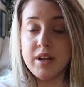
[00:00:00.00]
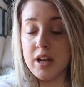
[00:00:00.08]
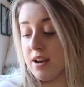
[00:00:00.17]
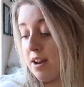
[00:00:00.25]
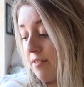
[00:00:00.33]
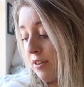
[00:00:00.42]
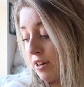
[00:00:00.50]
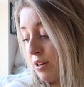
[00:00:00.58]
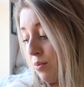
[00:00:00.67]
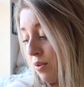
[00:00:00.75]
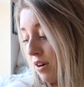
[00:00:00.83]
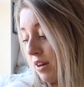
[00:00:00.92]
And I've already
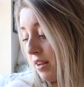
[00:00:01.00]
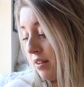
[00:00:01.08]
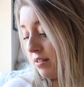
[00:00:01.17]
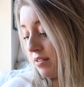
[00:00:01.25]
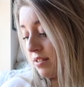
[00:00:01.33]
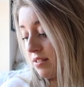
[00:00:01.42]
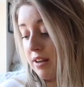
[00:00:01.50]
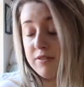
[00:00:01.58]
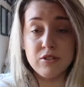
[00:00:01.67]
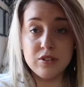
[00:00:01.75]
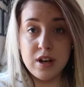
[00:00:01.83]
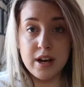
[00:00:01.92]
worn it
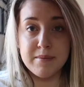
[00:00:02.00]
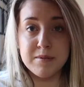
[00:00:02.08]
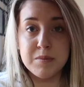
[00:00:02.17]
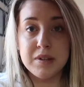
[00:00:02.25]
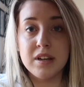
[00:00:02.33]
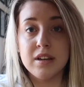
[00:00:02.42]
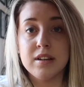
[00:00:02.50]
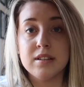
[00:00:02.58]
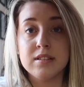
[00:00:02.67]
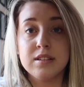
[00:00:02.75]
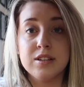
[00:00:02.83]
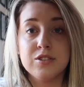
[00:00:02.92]
several times
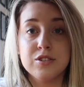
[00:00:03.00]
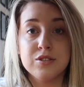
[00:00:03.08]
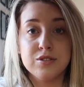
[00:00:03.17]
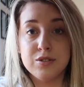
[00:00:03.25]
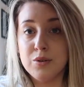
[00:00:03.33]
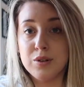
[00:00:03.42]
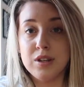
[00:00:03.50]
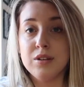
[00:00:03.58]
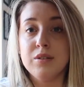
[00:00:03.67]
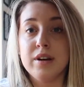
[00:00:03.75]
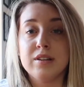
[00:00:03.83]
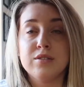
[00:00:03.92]
because it's just so
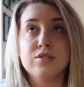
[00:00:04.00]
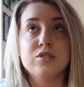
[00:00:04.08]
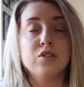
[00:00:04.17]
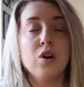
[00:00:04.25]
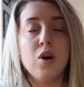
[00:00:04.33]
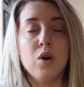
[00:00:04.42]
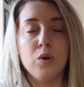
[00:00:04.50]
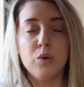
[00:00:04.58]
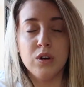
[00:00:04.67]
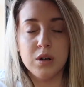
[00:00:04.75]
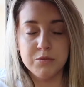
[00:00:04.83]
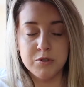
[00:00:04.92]
cute and so
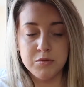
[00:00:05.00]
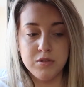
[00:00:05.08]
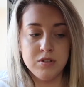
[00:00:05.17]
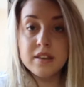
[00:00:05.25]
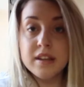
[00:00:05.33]
comfortable.